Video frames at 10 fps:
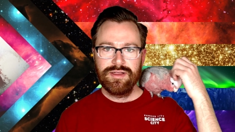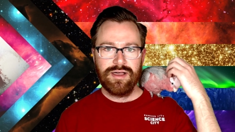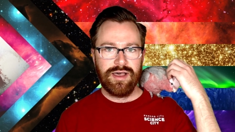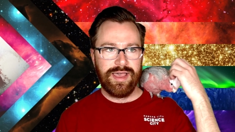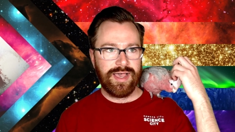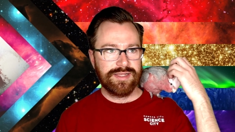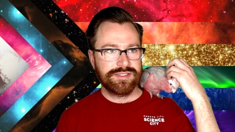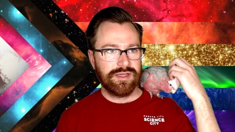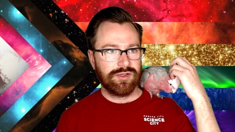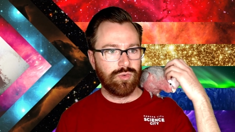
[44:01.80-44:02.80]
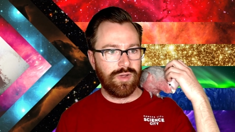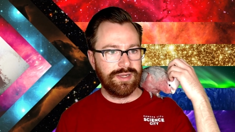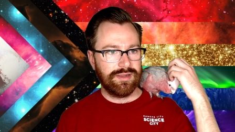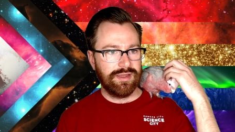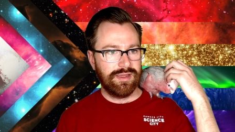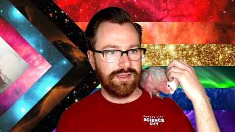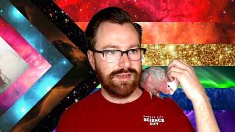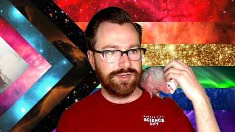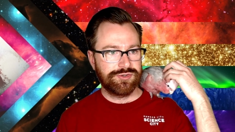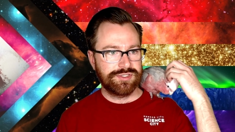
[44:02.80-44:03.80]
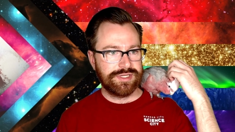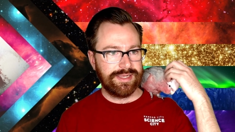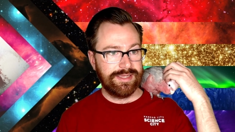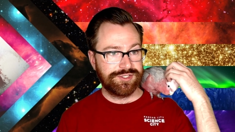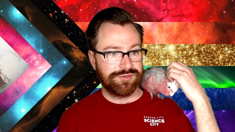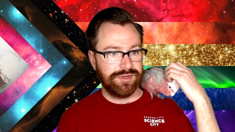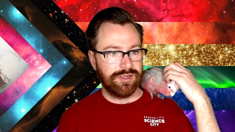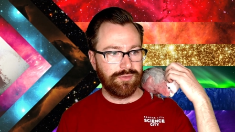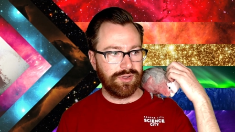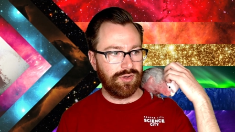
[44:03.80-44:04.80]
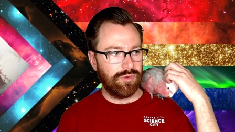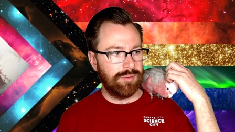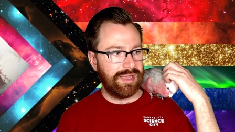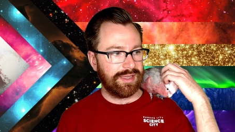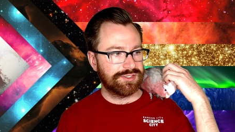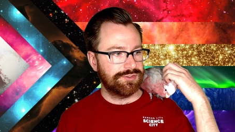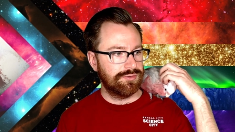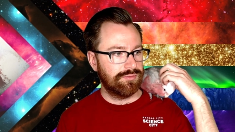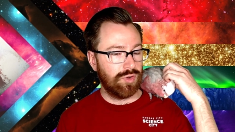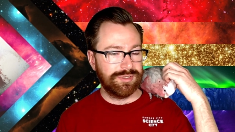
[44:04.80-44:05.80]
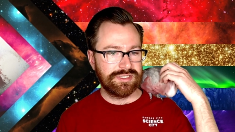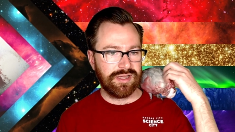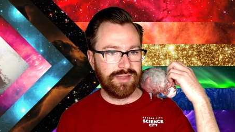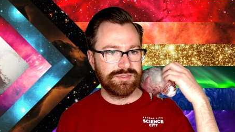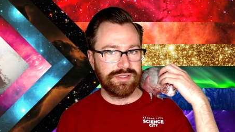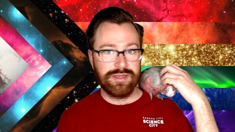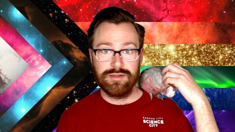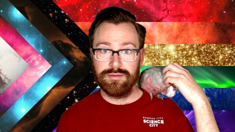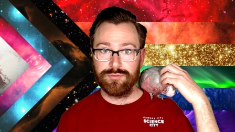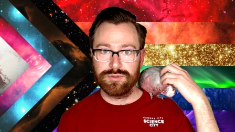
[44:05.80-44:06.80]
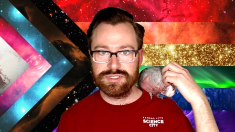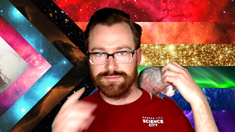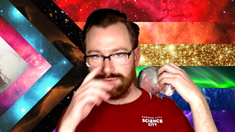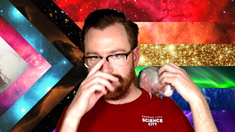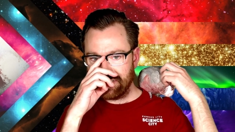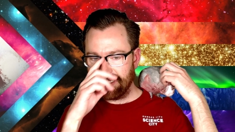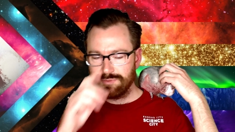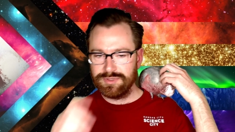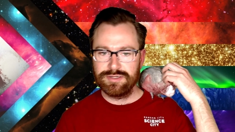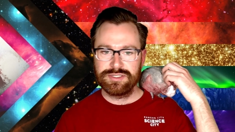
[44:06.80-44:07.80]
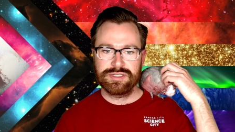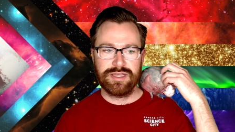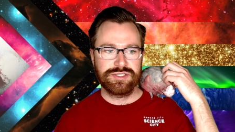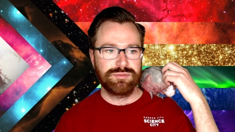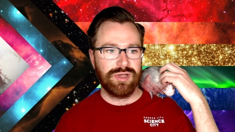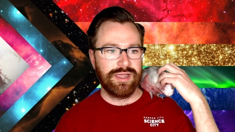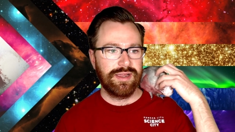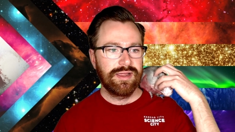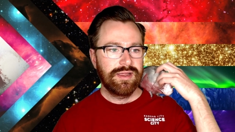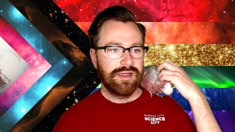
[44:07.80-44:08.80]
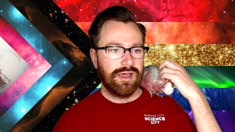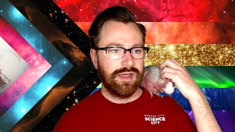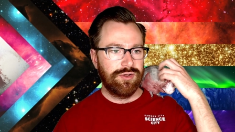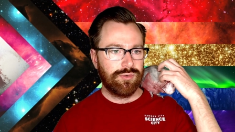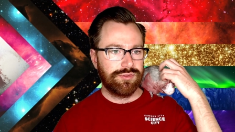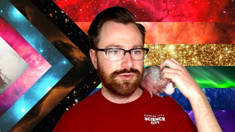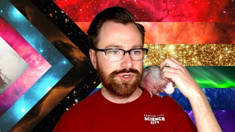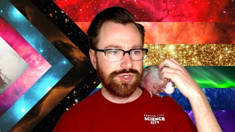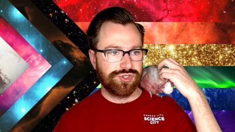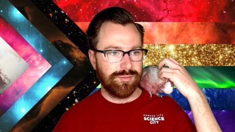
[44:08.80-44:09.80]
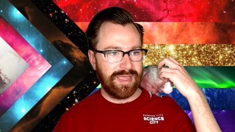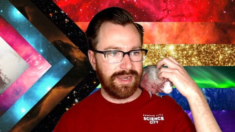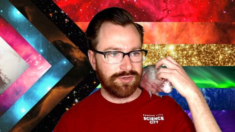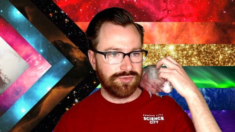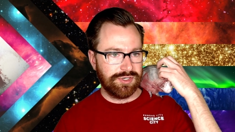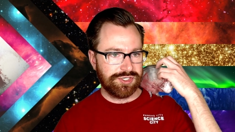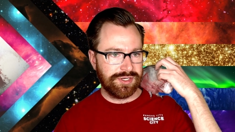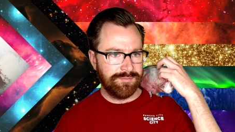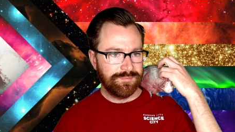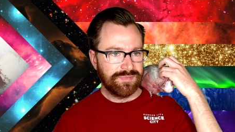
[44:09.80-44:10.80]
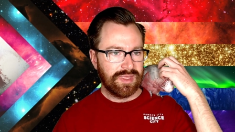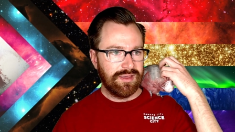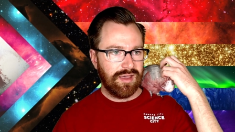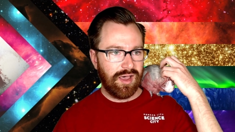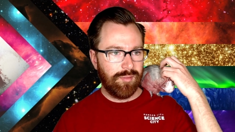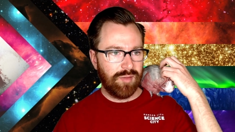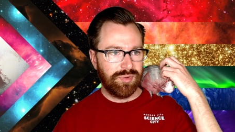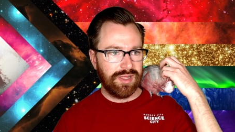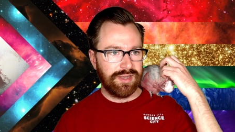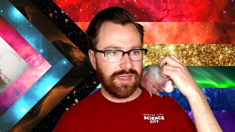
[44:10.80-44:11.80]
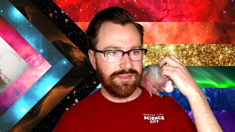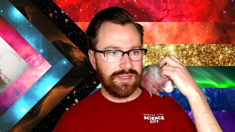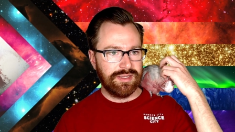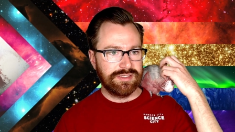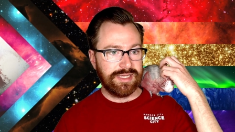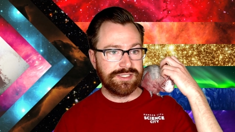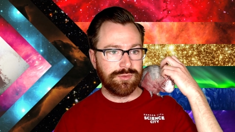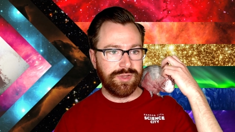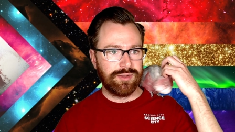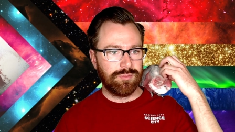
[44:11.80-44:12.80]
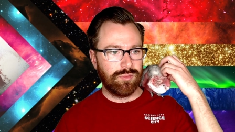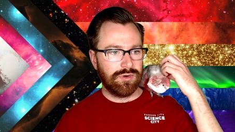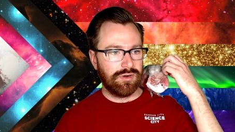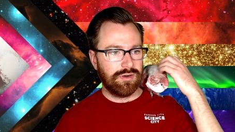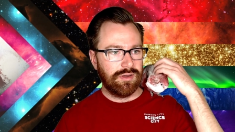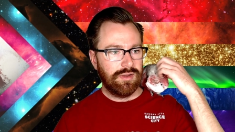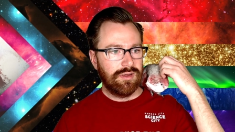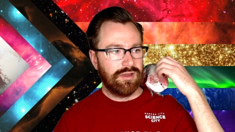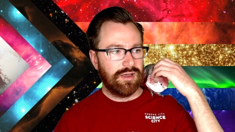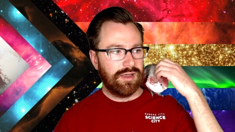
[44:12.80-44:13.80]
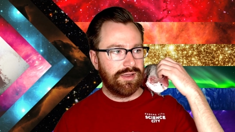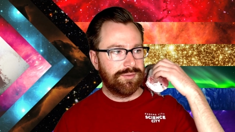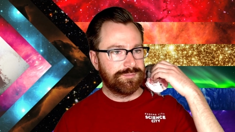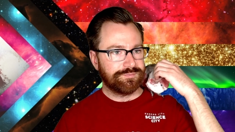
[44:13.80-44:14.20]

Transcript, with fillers: uh, has uh, quite a, uh, an interesting history going all the way back to Roman times, and then, it, of course, influenced, as we discussed, by uh, Northern Germanic tradition. Um, but uh, the days of the week were. a